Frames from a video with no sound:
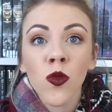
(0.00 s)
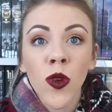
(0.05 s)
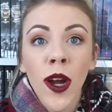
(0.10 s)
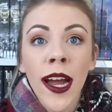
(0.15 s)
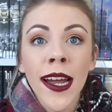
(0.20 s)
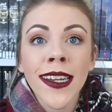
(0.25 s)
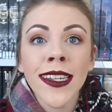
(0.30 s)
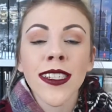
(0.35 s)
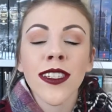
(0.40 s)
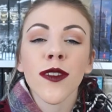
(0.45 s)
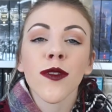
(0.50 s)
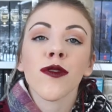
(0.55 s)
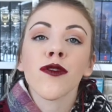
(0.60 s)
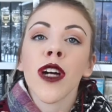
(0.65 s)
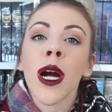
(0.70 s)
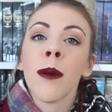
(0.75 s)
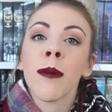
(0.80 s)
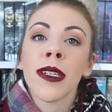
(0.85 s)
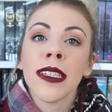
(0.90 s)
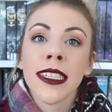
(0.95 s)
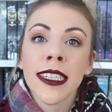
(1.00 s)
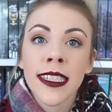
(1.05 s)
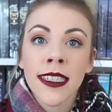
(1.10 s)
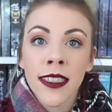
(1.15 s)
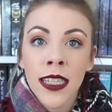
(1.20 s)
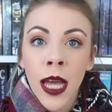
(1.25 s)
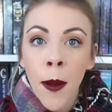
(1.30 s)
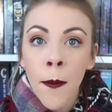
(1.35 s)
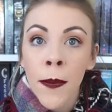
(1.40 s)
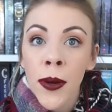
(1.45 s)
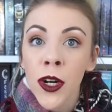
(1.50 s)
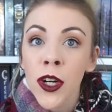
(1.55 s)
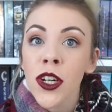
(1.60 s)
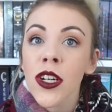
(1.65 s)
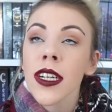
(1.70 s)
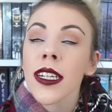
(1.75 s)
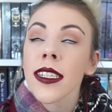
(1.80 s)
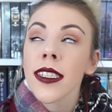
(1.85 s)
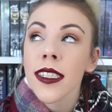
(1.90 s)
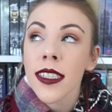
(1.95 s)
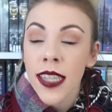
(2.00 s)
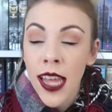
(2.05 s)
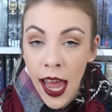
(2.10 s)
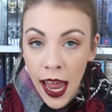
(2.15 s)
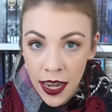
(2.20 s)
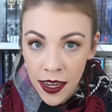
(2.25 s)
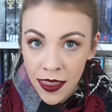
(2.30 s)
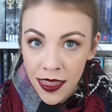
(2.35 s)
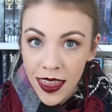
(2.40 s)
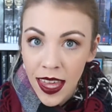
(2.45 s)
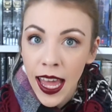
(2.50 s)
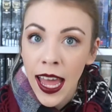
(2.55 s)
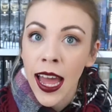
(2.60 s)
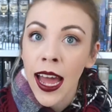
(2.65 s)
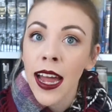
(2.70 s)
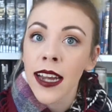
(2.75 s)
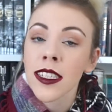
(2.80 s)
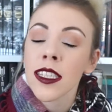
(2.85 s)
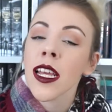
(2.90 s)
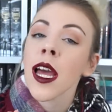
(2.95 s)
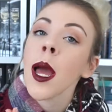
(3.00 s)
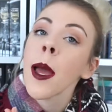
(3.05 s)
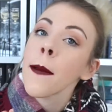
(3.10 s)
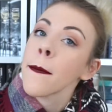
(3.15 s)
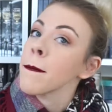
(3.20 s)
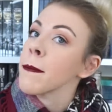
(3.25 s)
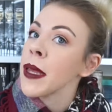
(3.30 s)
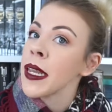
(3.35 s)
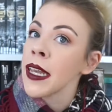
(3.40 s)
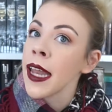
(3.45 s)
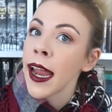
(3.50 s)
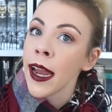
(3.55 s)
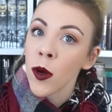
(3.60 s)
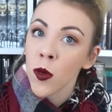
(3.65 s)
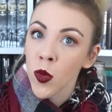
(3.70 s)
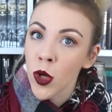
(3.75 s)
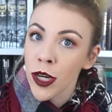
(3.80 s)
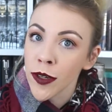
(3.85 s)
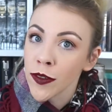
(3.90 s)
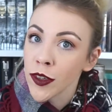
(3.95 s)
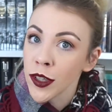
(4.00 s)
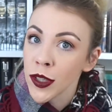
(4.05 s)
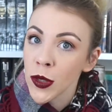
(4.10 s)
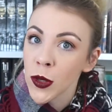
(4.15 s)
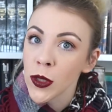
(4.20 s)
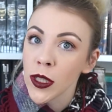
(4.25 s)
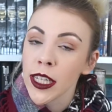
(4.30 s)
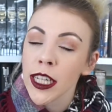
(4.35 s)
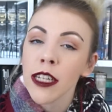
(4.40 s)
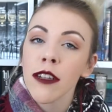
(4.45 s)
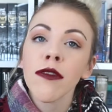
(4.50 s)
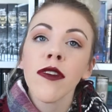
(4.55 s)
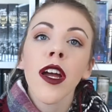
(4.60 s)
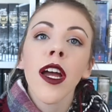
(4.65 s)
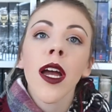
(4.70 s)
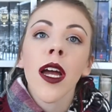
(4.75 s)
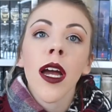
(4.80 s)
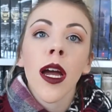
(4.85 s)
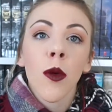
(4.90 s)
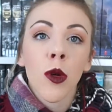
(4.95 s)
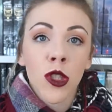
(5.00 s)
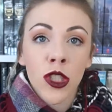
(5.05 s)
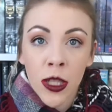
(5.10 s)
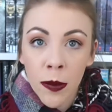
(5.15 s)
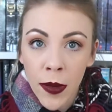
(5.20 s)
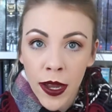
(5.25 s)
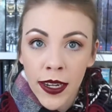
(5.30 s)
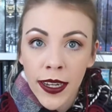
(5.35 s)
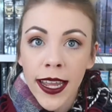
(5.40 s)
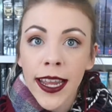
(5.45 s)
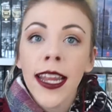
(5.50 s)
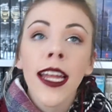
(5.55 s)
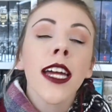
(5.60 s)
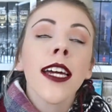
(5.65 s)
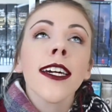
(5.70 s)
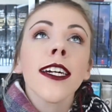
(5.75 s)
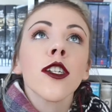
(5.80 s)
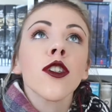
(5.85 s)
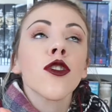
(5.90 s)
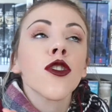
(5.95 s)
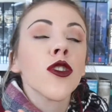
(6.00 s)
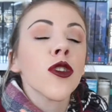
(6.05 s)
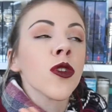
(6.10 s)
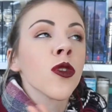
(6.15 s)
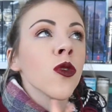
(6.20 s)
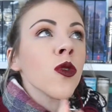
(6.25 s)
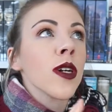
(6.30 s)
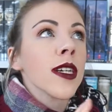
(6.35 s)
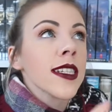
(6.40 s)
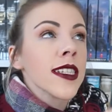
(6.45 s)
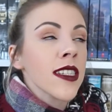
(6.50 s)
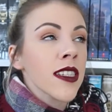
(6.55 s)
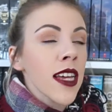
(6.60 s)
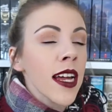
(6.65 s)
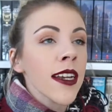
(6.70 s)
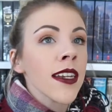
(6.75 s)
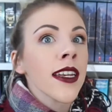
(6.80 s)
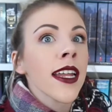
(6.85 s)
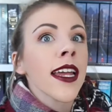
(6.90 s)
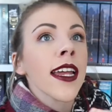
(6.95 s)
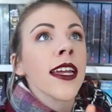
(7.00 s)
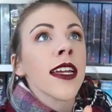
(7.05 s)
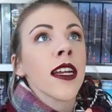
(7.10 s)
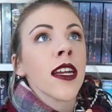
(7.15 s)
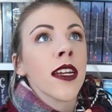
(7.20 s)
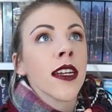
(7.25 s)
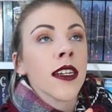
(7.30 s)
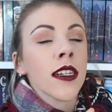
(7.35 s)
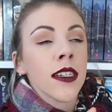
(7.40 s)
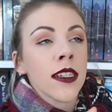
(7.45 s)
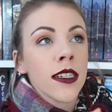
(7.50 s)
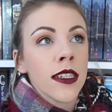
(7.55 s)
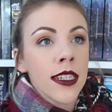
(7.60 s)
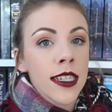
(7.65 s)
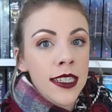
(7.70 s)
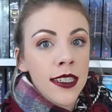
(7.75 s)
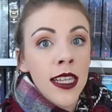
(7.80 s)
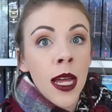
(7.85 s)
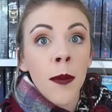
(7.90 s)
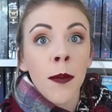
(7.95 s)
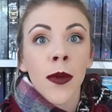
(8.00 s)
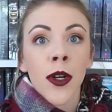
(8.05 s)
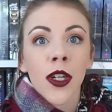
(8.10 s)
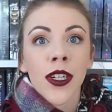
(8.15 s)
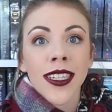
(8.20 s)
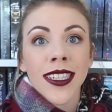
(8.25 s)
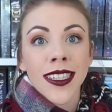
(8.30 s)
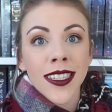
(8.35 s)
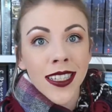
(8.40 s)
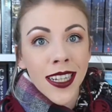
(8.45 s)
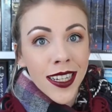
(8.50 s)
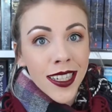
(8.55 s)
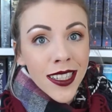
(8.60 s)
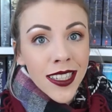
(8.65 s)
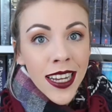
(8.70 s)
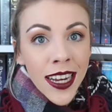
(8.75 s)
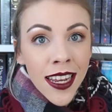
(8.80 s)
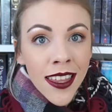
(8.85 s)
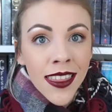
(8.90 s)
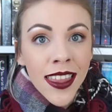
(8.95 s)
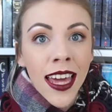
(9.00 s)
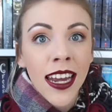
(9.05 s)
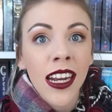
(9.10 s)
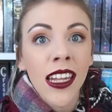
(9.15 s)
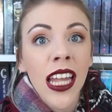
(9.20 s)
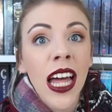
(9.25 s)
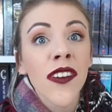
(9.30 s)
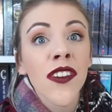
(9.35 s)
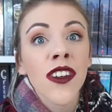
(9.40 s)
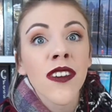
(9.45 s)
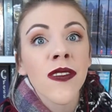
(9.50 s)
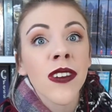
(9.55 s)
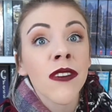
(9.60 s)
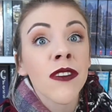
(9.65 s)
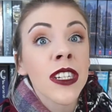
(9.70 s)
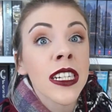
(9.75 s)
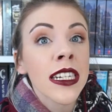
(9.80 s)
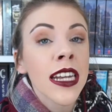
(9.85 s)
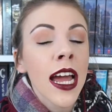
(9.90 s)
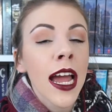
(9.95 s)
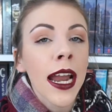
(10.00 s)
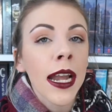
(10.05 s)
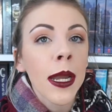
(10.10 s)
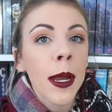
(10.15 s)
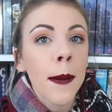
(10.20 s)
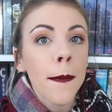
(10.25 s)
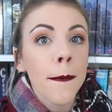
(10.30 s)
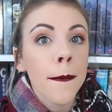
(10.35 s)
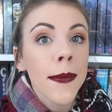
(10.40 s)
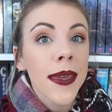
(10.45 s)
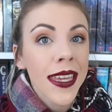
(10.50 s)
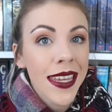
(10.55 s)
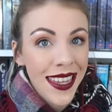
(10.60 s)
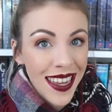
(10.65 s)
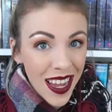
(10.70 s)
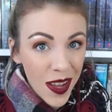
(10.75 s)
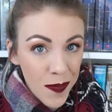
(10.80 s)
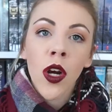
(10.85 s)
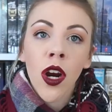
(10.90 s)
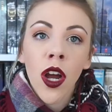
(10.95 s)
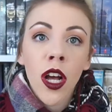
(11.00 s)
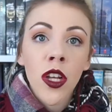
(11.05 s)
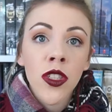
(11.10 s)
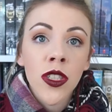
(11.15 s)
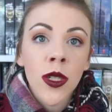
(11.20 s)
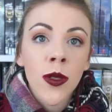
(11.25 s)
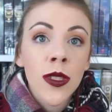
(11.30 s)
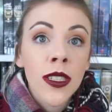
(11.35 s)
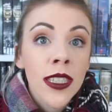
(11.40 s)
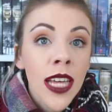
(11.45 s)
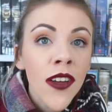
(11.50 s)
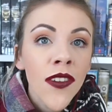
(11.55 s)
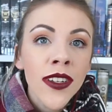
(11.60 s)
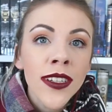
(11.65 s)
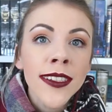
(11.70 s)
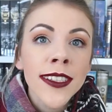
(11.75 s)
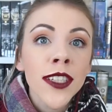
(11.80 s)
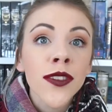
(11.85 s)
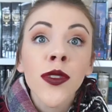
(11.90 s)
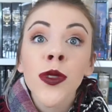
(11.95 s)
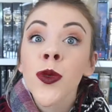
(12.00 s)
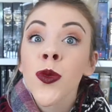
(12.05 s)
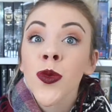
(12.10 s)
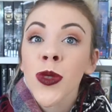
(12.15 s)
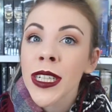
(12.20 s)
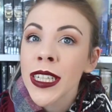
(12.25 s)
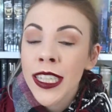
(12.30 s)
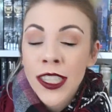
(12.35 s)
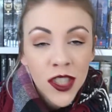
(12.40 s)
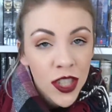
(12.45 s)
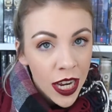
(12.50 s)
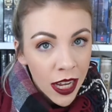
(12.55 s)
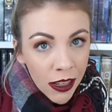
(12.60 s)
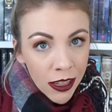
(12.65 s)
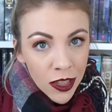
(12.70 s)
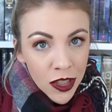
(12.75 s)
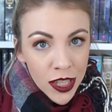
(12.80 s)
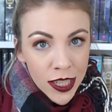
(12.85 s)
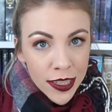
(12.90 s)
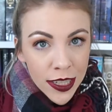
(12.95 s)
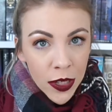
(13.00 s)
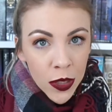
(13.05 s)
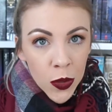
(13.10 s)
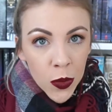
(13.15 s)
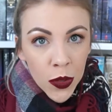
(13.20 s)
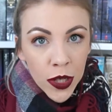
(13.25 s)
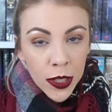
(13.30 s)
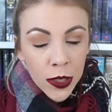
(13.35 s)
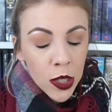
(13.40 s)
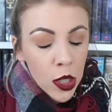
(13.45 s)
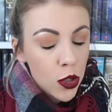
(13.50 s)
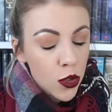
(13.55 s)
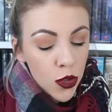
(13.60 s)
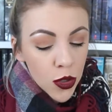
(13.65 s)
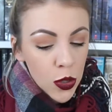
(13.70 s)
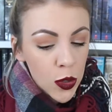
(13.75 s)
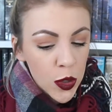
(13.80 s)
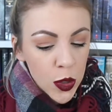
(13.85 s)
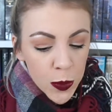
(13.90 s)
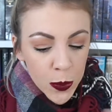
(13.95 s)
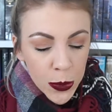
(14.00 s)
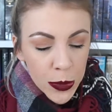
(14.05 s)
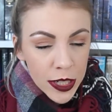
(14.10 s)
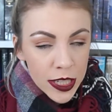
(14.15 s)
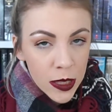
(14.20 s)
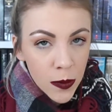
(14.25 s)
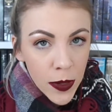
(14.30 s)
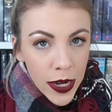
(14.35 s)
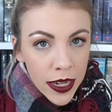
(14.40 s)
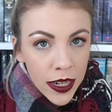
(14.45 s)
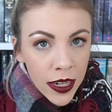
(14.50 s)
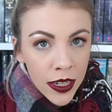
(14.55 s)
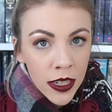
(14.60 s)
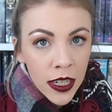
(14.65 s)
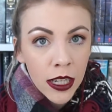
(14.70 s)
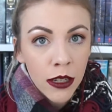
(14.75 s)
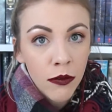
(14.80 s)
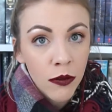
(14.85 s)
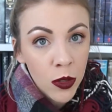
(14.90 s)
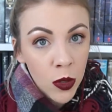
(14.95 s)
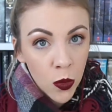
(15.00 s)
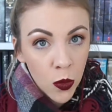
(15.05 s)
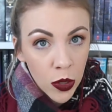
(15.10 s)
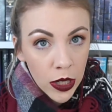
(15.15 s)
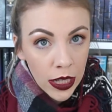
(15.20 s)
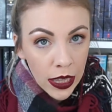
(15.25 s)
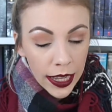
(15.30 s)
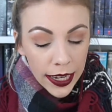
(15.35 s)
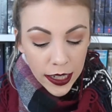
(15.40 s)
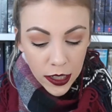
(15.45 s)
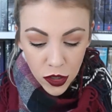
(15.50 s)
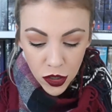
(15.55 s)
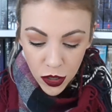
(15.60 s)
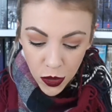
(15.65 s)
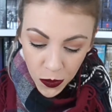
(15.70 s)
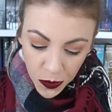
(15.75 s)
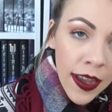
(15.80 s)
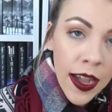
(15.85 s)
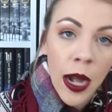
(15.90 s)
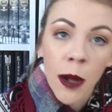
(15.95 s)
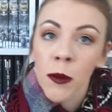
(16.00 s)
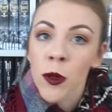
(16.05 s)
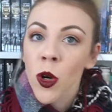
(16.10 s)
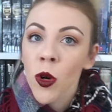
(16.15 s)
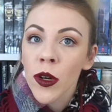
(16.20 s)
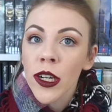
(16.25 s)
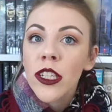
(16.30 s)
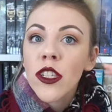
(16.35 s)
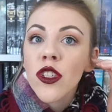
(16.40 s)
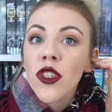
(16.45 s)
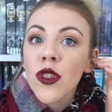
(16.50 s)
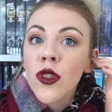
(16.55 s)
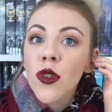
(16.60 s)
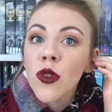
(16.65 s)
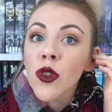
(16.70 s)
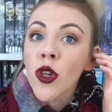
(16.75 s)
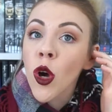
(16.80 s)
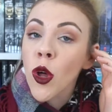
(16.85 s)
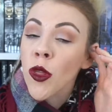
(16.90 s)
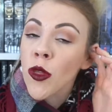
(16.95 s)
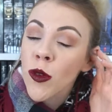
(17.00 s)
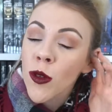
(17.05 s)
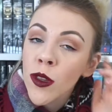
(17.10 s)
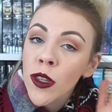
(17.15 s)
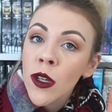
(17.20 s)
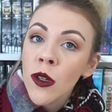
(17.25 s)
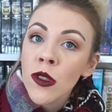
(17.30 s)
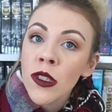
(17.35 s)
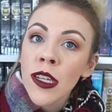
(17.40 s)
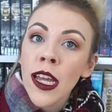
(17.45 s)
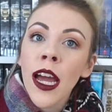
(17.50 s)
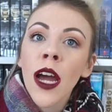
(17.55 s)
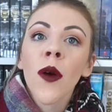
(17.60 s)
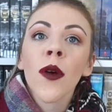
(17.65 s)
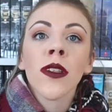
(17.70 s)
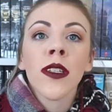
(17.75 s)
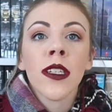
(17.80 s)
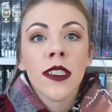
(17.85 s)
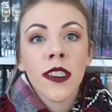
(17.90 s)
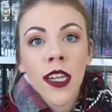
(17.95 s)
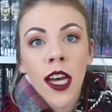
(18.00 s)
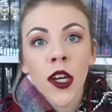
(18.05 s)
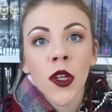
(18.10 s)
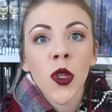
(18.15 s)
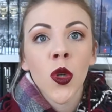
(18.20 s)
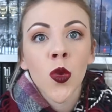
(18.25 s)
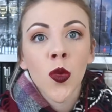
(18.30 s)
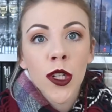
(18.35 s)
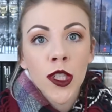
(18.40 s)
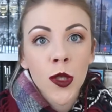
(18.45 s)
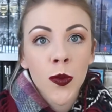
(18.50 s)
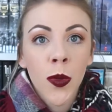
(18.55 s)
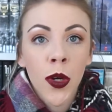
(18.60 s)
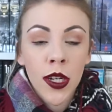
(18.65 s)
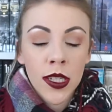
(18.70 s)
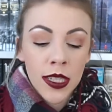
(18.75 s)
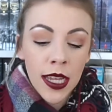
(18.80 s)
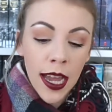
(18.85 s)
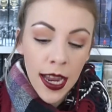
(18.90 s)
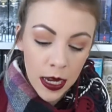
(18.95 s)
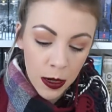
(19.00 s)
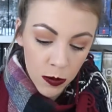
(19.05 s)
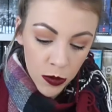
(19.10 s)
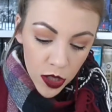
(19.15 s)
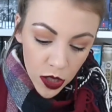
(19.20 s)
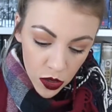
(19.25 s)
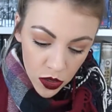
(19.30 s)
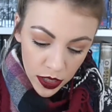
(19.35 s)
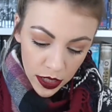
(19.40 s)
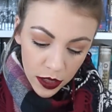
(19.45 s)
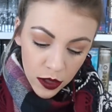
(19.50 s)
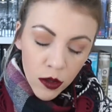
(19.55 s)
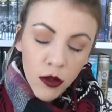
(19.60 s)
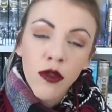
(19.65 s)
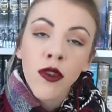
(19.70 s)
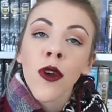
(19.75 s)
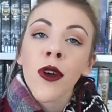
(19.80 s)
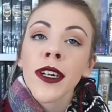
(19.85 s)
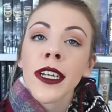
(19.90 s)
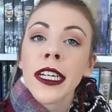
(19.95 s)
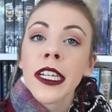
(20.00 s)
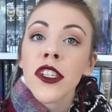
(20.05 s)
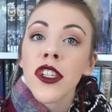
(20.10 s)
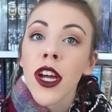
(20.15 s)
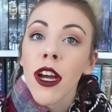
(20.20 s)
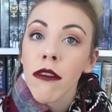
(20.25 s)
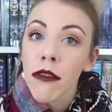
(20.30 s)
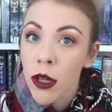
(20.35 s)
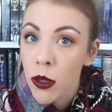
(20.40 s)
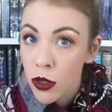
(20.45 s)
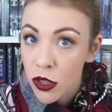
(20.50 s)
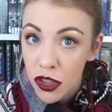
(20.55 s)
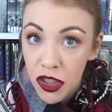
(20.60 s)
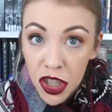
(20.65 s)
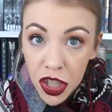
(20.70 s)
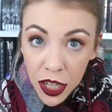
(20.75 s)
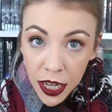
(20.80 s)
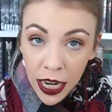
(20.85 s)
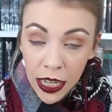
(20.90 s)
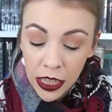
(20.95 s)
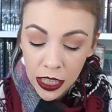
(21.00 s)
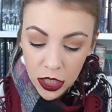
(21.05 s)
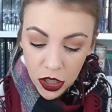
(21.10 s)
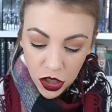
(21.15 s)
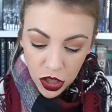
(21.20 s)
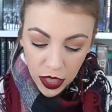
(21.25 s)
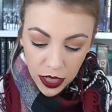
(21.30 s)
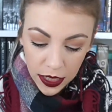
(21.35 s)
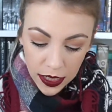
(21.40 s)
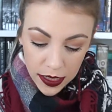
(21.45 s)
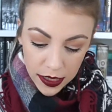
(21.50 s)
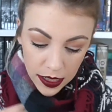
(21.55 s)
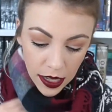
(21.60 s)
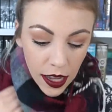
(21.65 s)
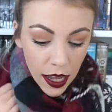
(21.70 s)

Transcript: runs from December tenth at midnight wherever you live, which is a Monday, to Sunday, December sixteenth at eleven fifty-nine p m There are also seven different reading challenges that you can choose to participate in if you would like to. And I'm going to go through those now and then tell you which books I am using for each of those challenges.